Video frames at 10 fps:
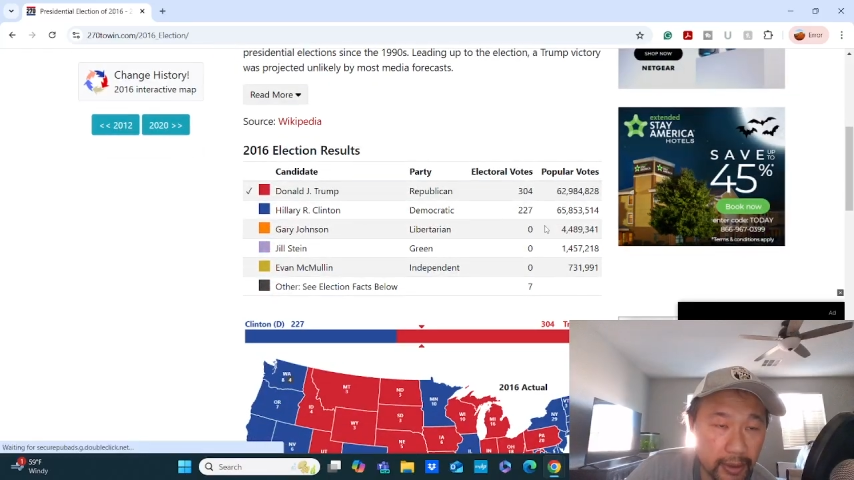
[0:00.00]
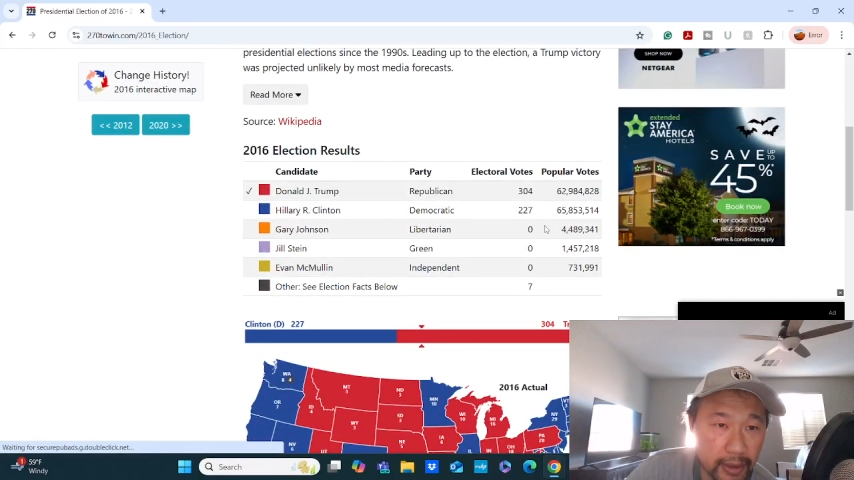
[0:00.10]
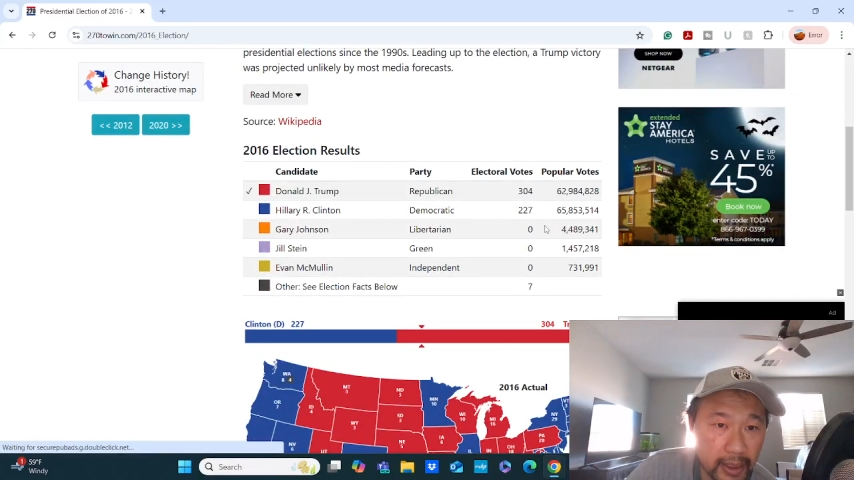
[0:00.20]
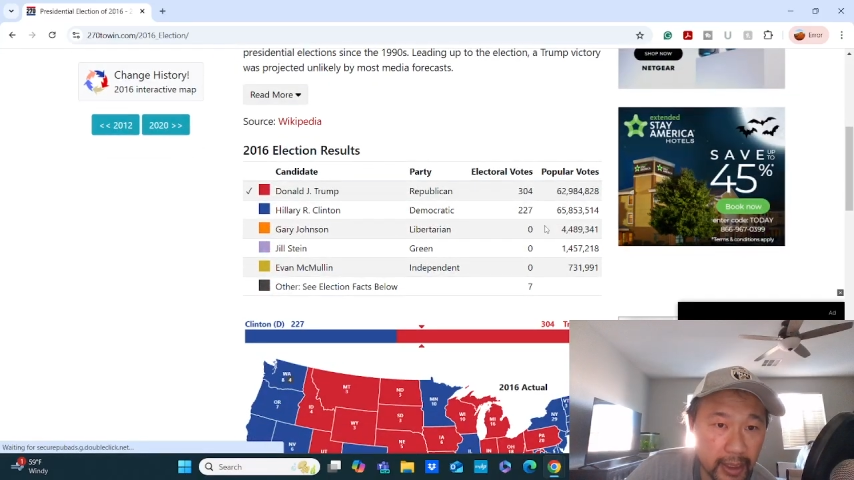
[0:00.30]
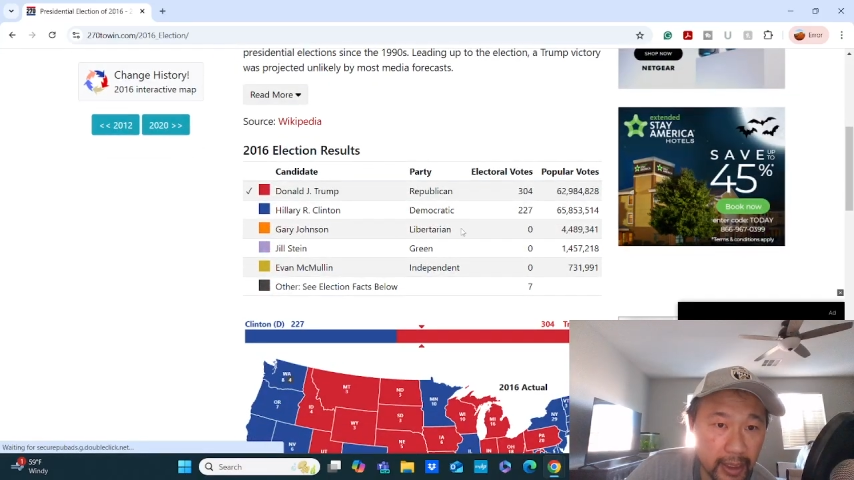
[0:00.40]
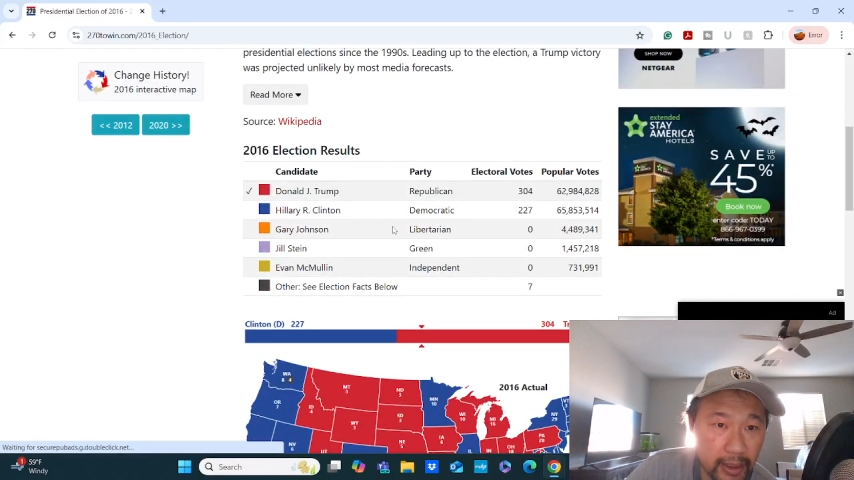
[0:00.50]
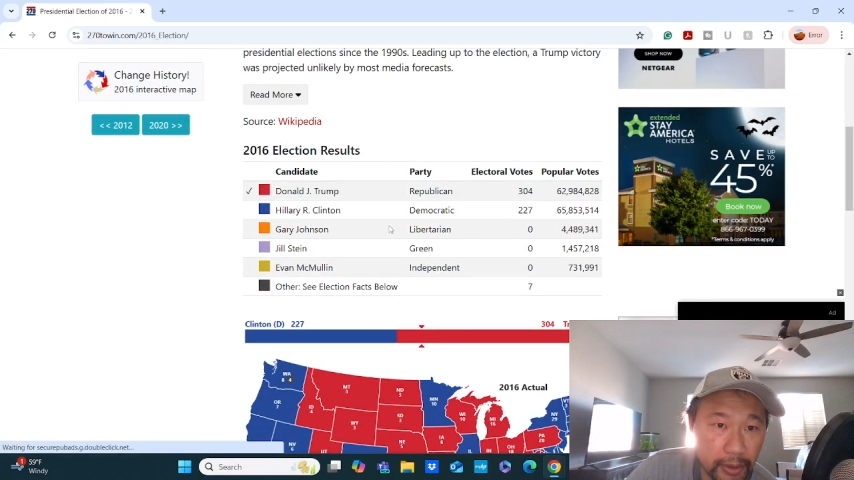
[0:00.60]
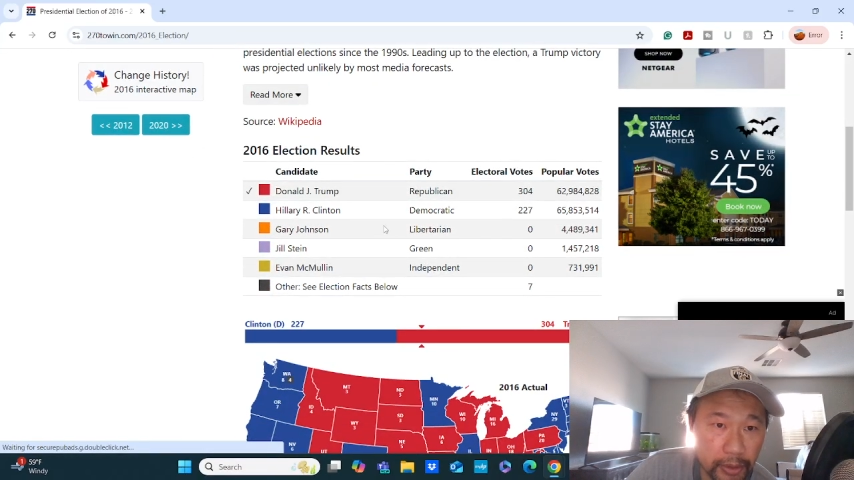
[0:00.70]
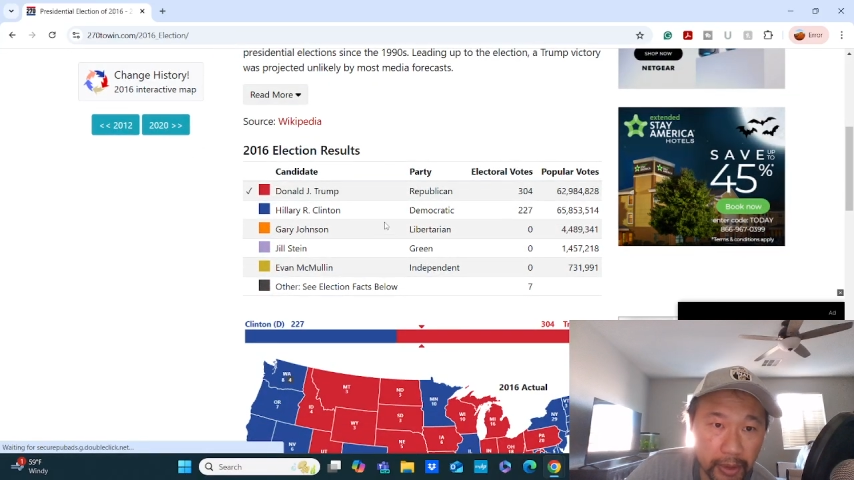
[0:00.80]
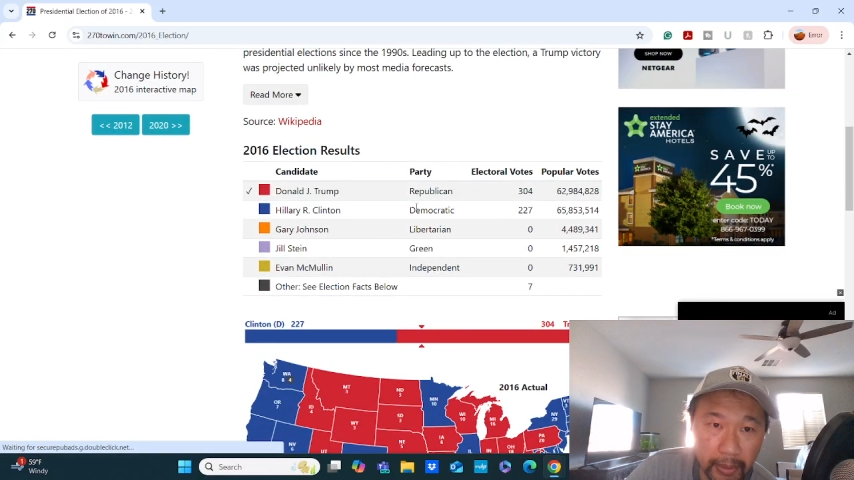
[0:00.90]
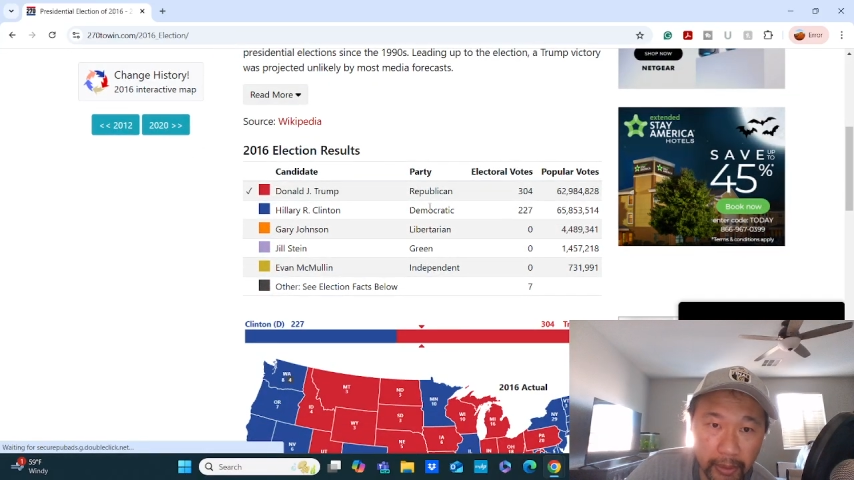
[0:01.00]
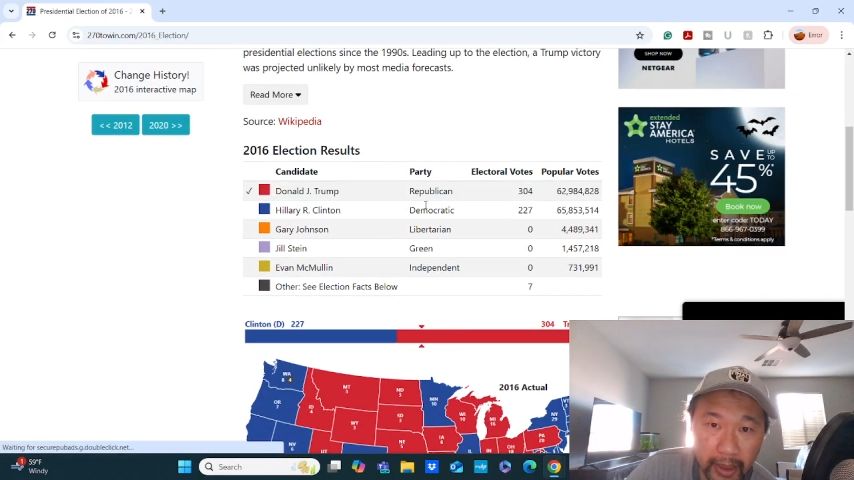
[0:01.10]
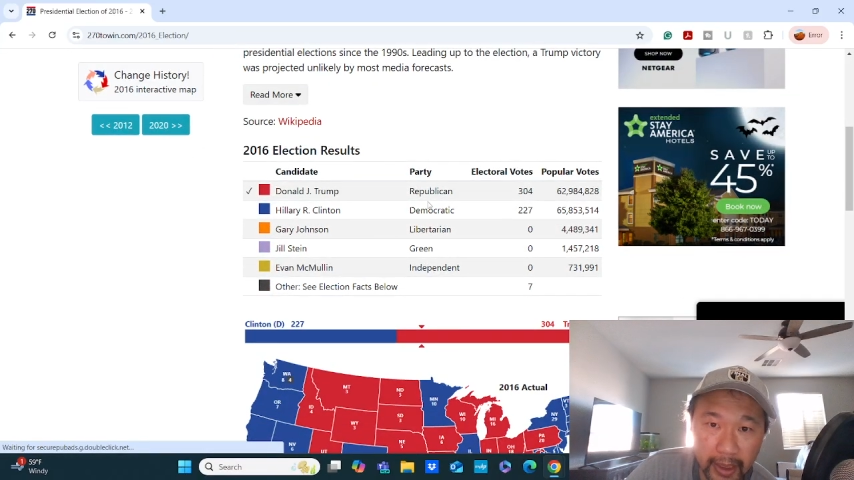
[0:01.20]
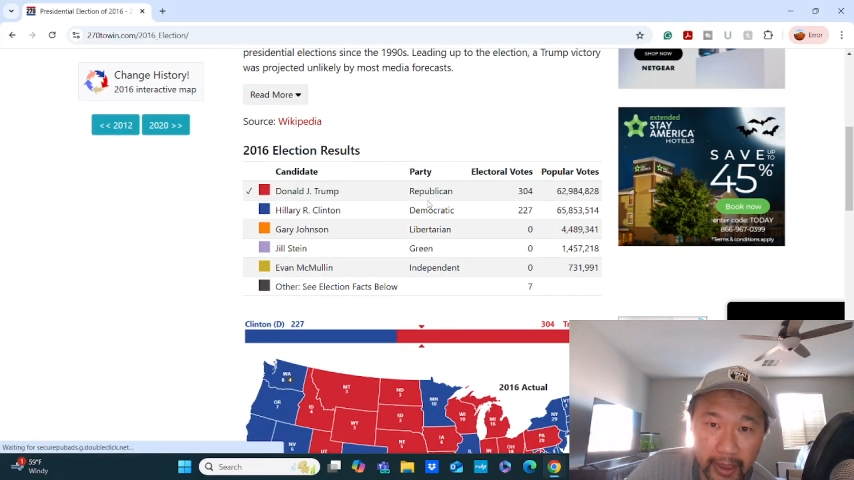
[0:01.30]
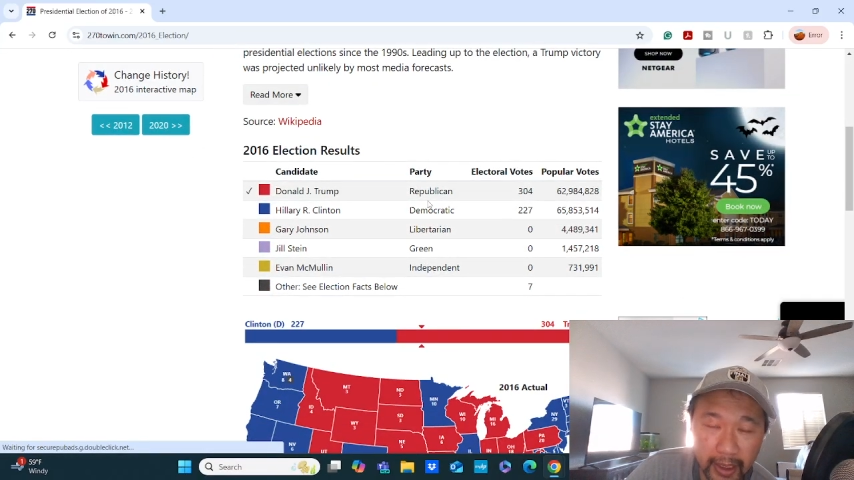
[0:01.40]
interesting. Trump
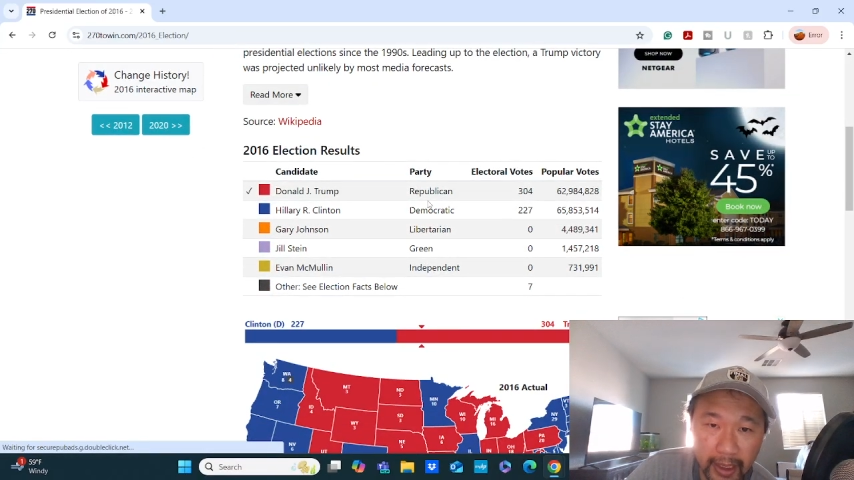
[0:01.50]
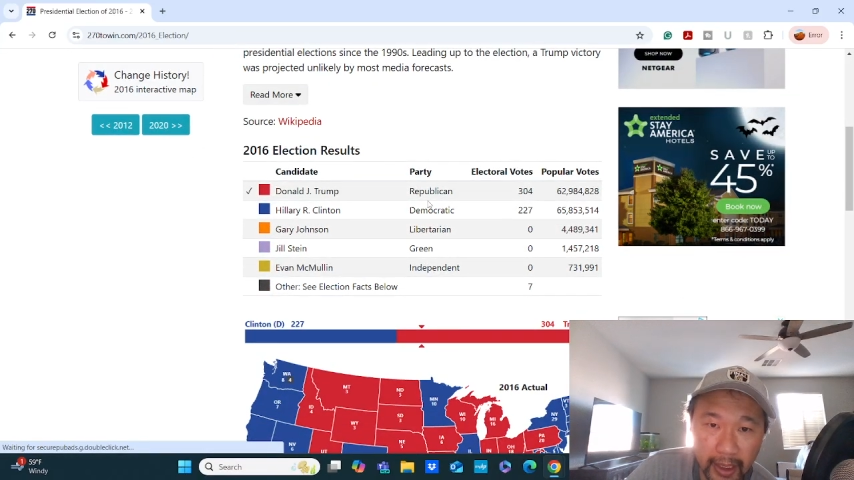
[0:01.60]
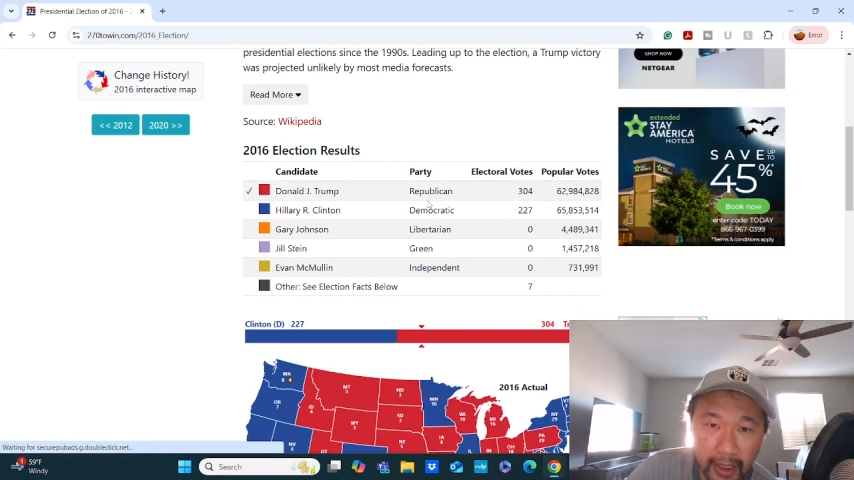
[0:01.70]
won.